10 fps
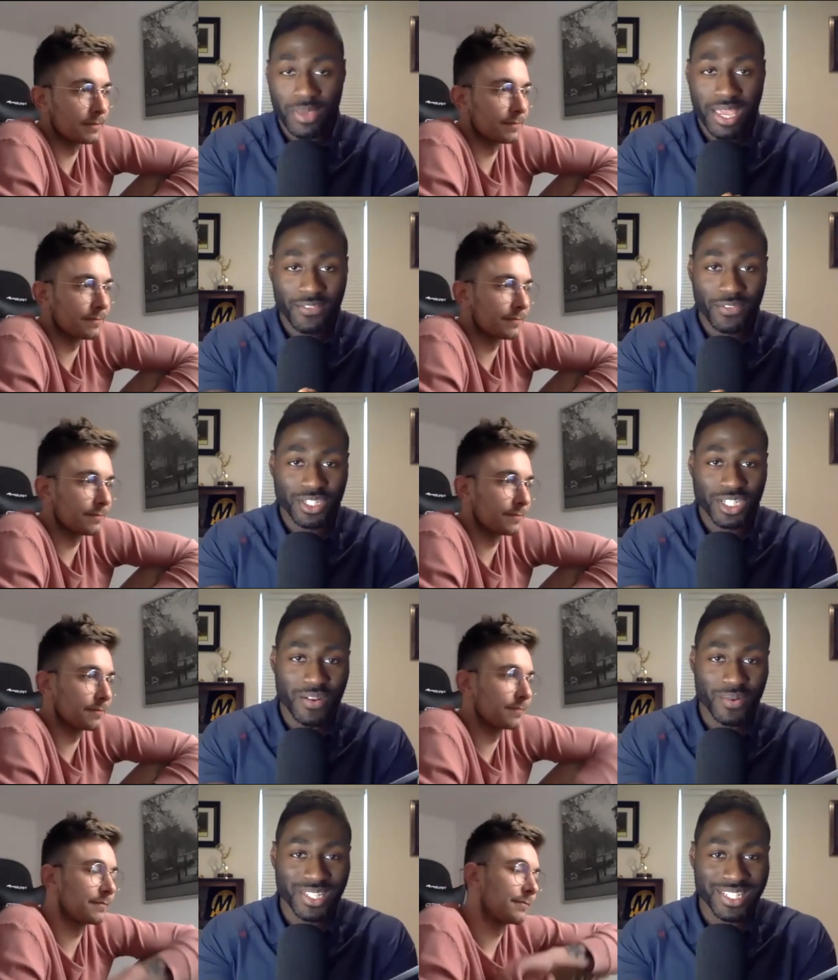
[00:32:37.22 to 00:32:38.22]
Speaker 1: man, for
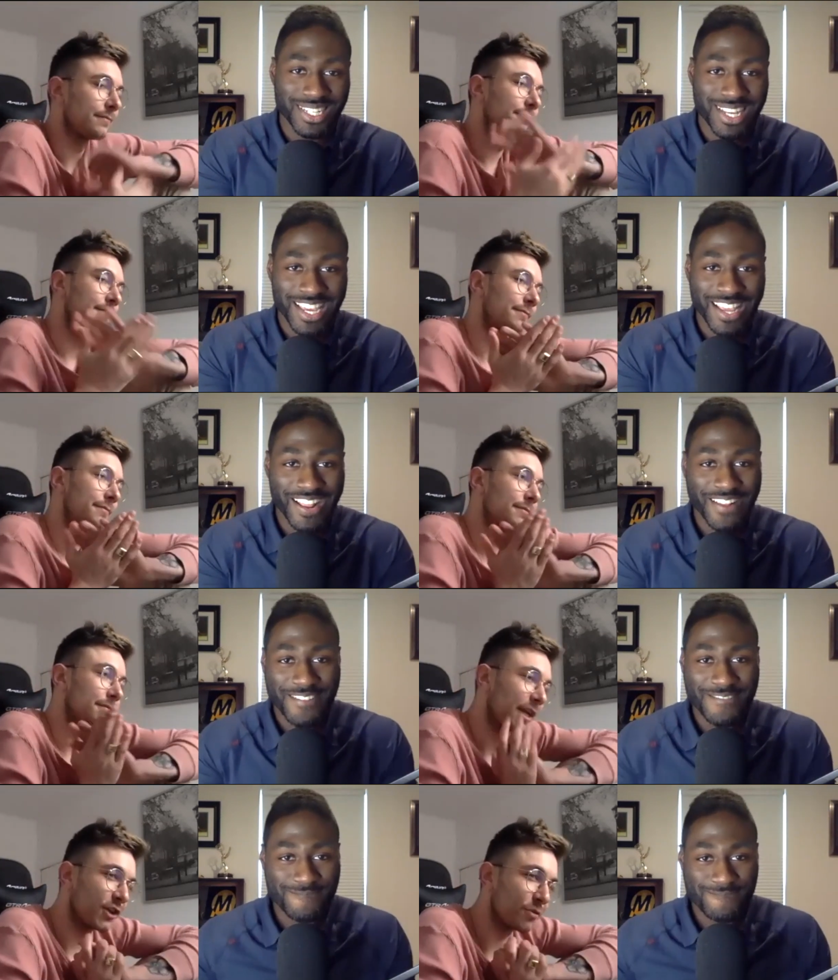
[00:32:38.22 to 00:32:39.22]
sharing with us today.
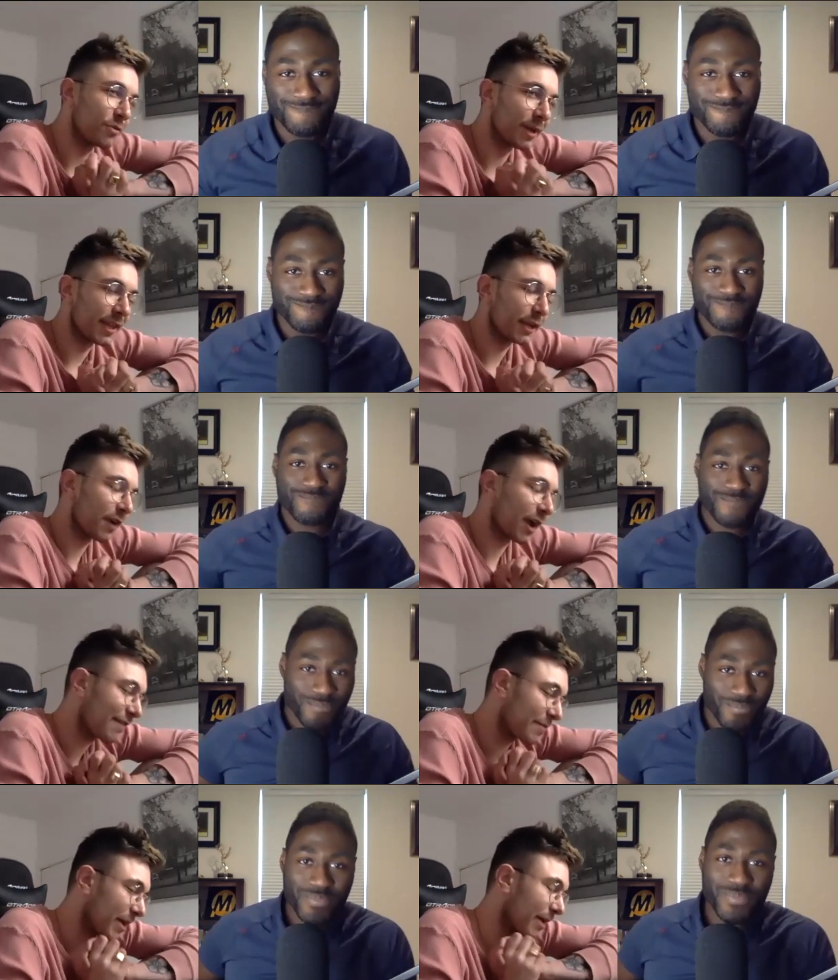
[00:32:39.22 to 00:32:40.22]
Thank you, man. Thank you for
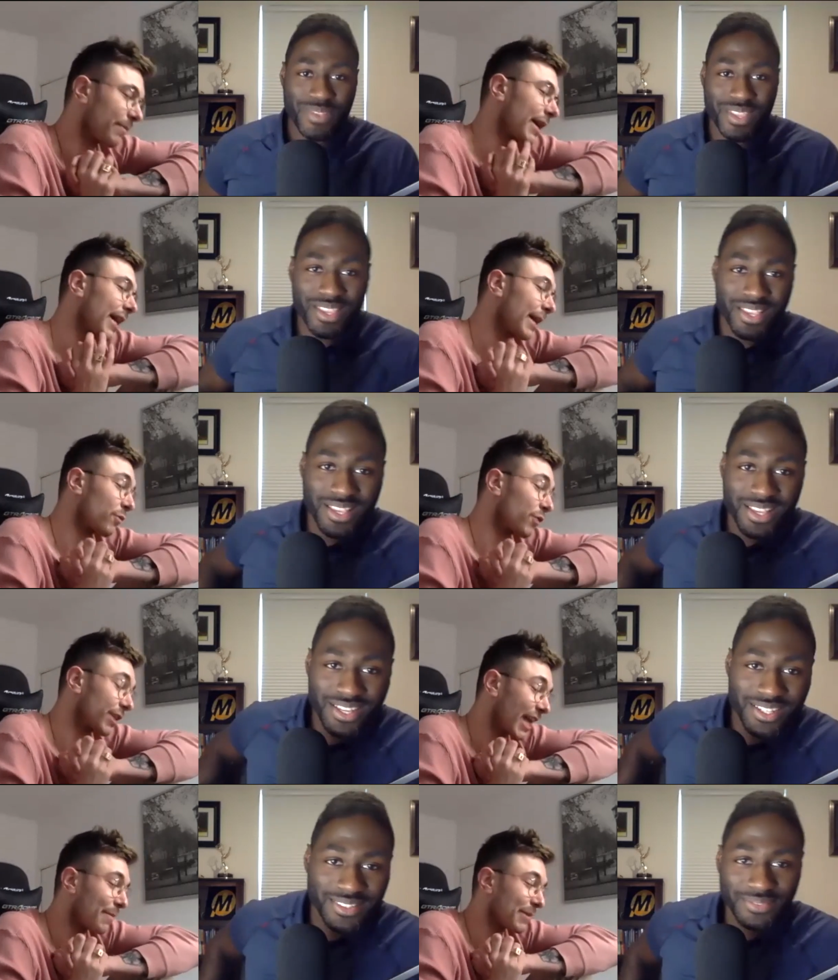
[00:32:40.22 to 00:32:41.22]
having me. I'm uh, I'm really
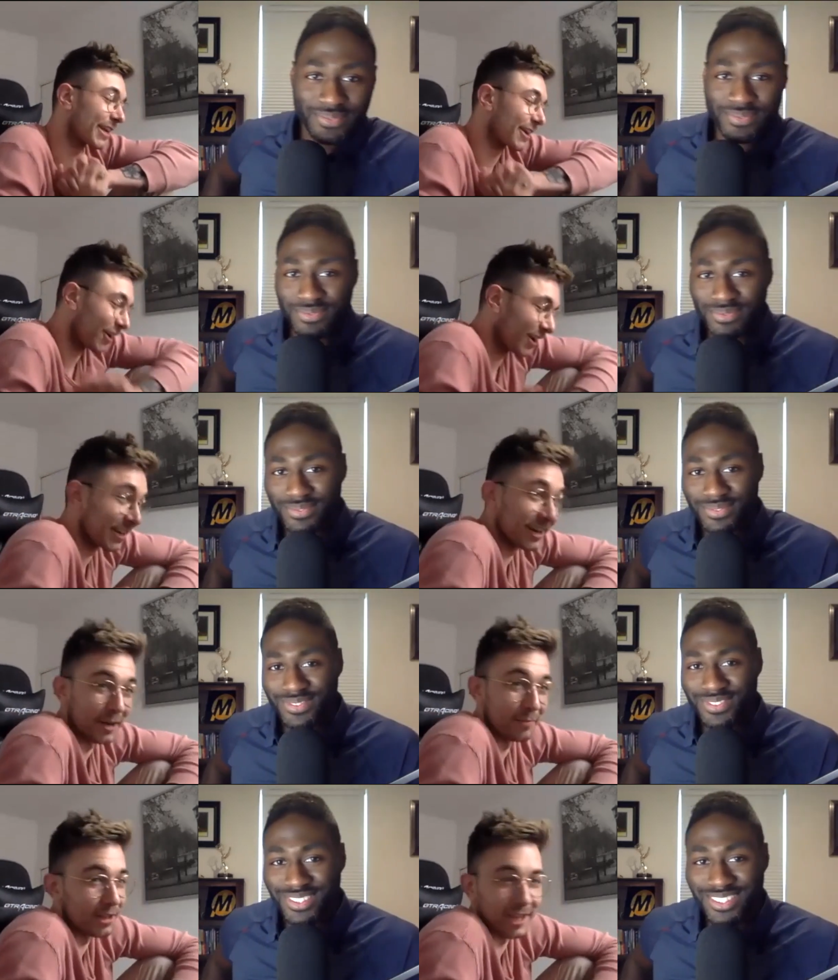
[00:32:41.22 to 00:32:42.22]
happy that I got on here, and
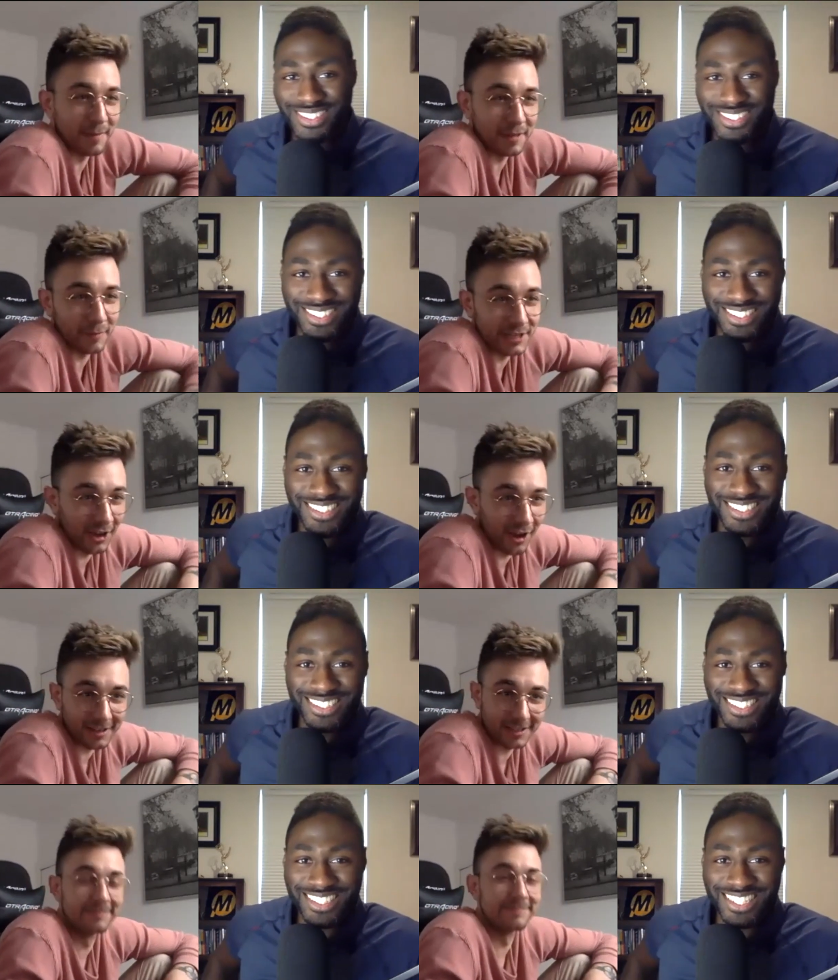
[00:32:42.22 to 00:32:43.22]
I'm really happy that we
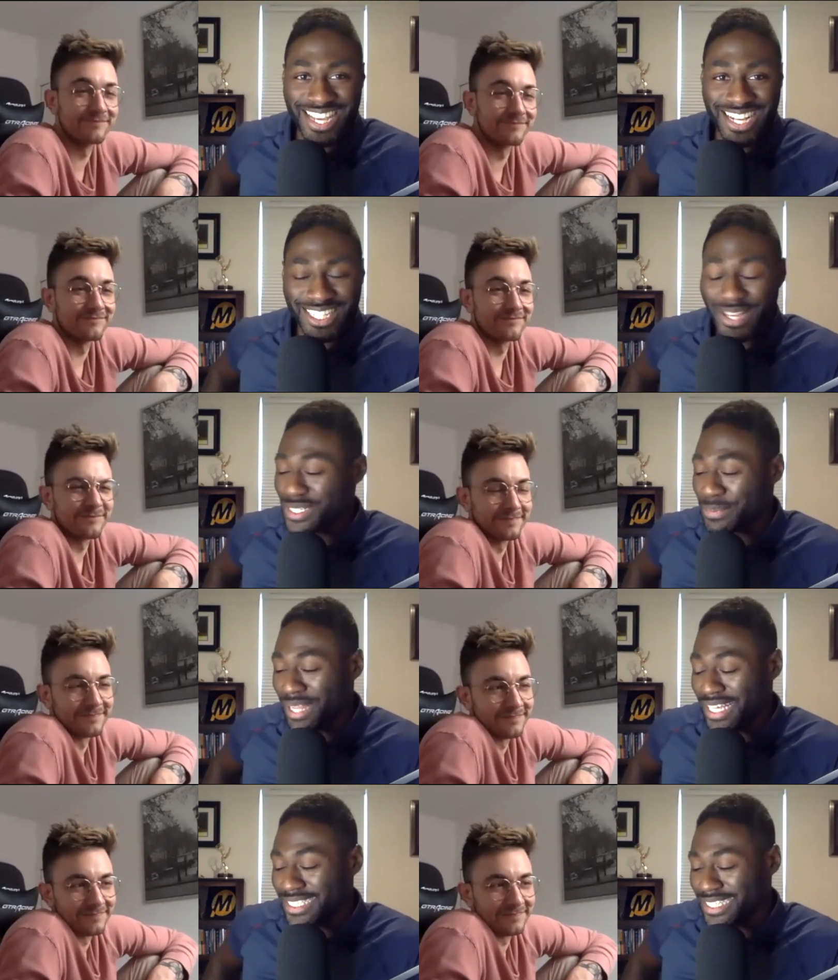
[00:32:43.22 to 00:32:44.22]
talked.
Speaker 2: Yeah, it was a
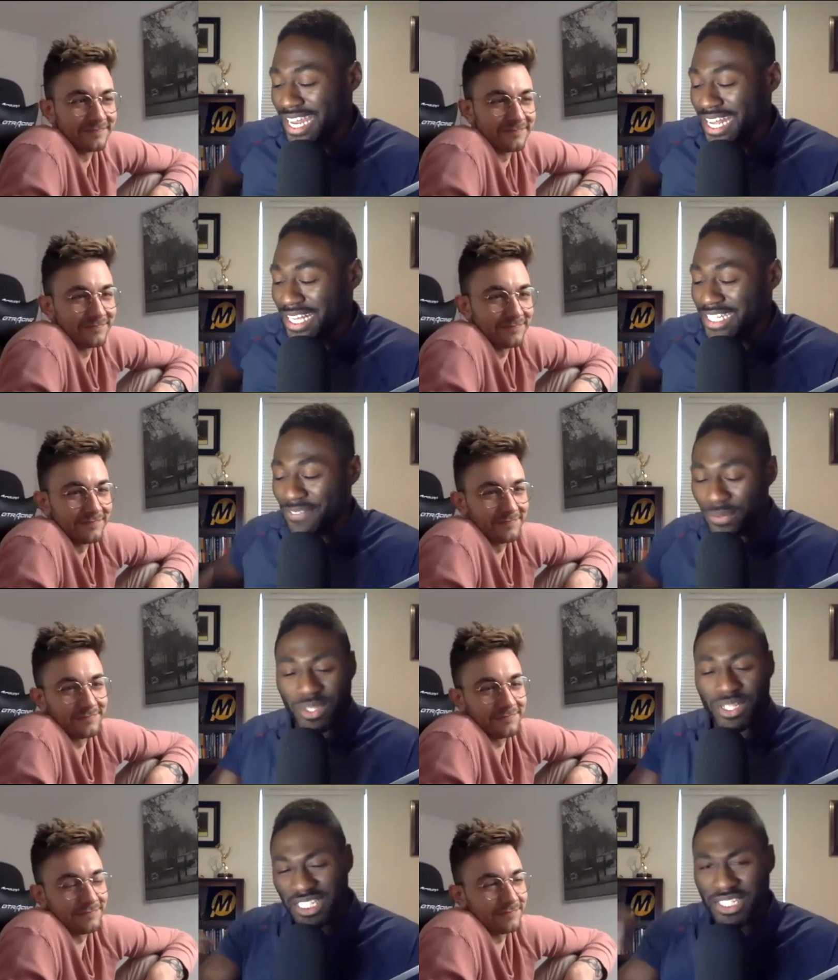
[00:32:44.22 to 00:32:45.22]
pleasure, and uh, definitely
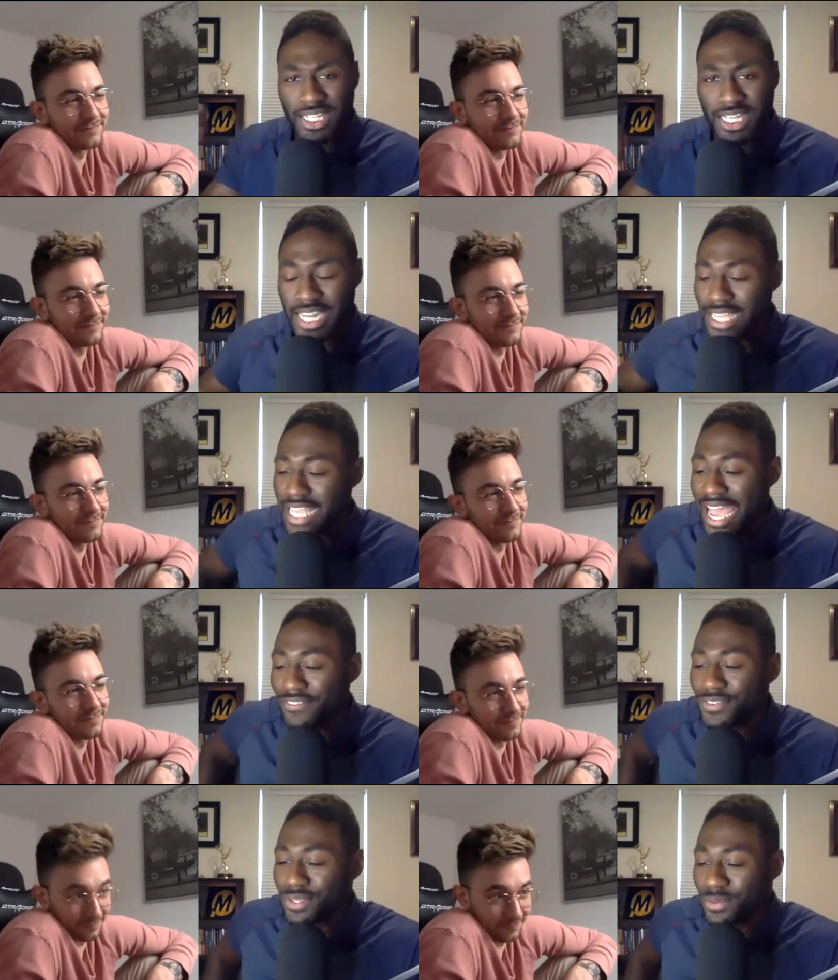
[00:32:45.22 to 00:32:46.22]
we'll continue to connect
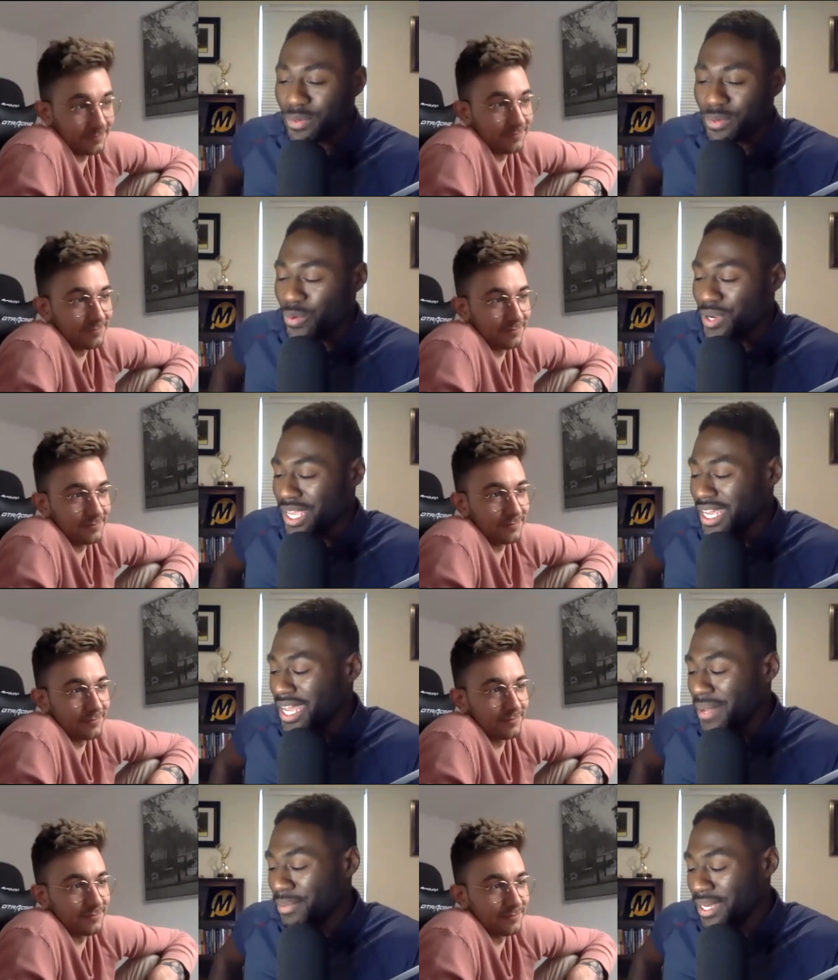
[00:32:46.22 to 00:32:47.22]
after the recording.
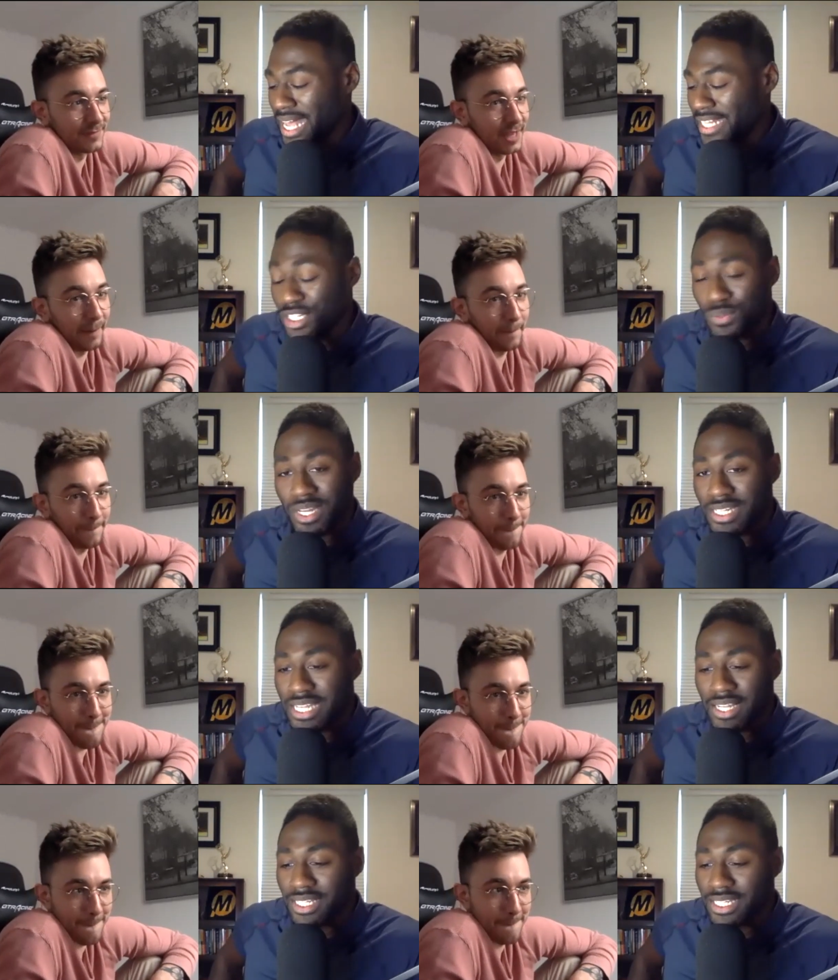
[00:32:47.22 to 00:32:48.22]
But I uh, just want to
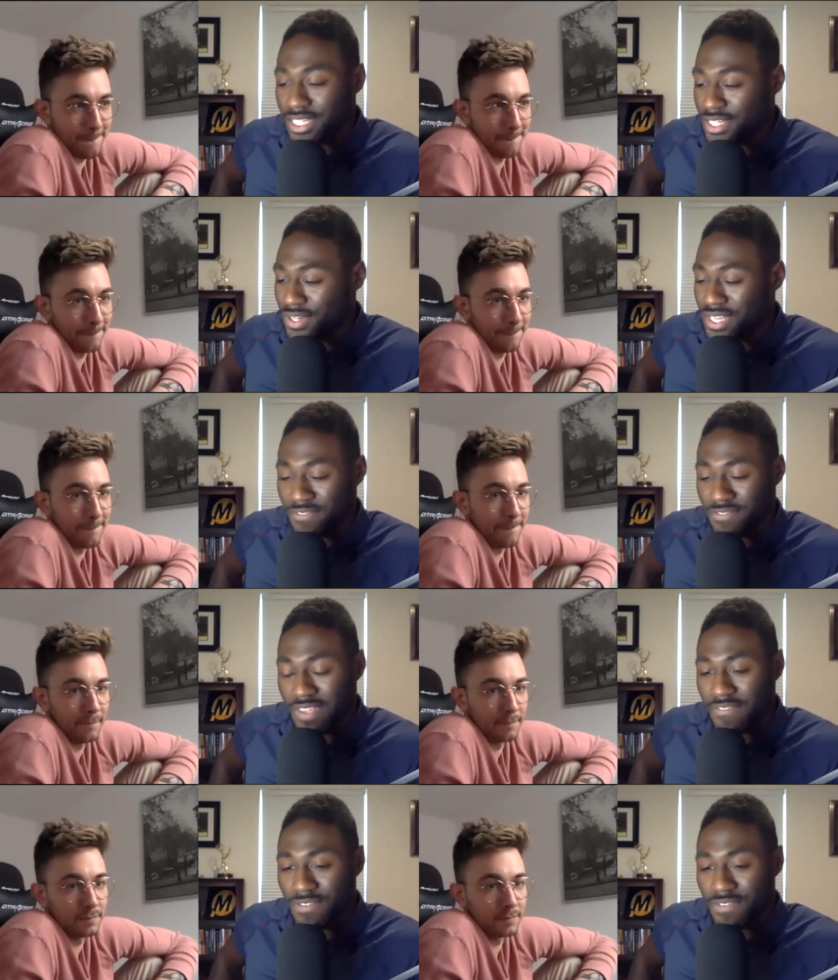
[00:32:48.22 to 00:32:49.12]
tell the listeners if if